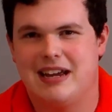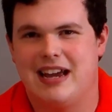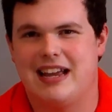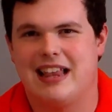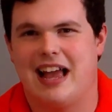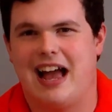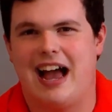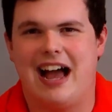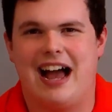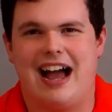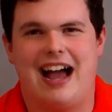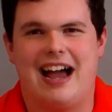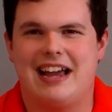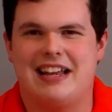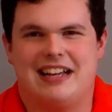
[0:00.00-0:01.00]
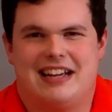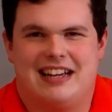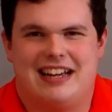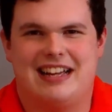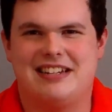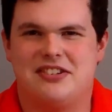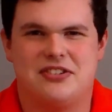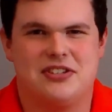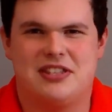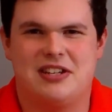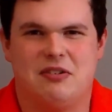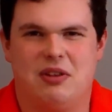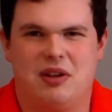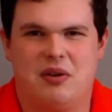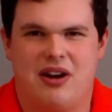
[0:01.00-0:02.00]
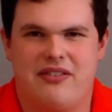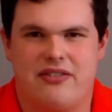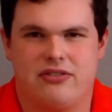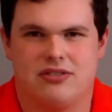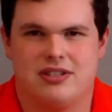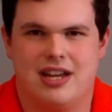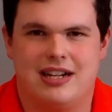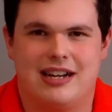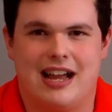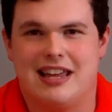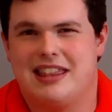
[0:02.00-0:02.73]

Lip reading: and it's just the only way I've ever said it.